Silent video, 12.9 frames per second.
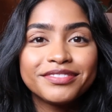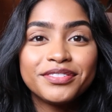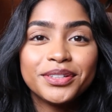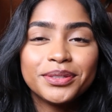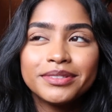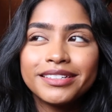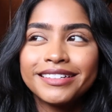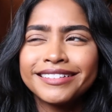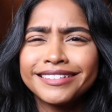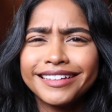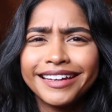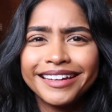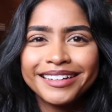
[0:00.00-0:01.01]
food
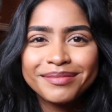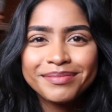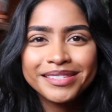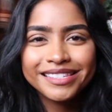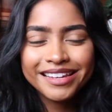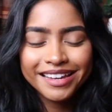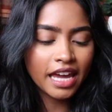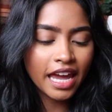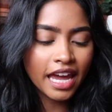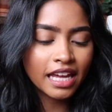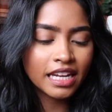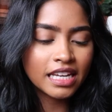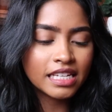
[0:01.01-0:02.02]
items. The
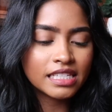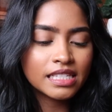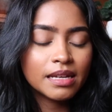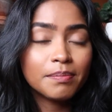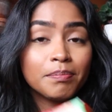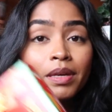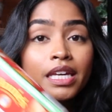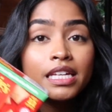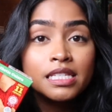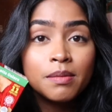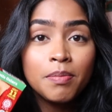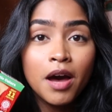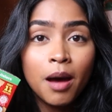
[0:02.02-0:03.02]
Annie's
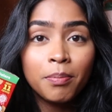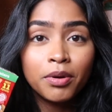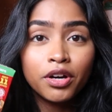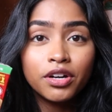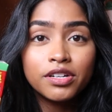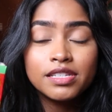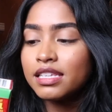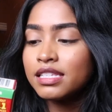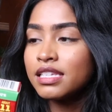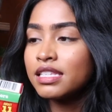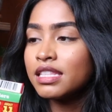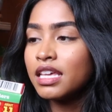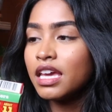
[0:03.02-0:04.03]
pizza poppers. This
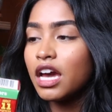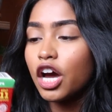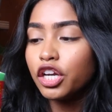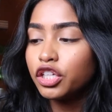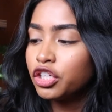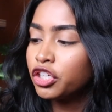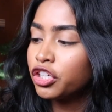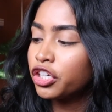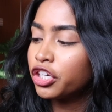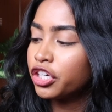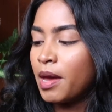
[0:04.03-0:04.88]
is the uncured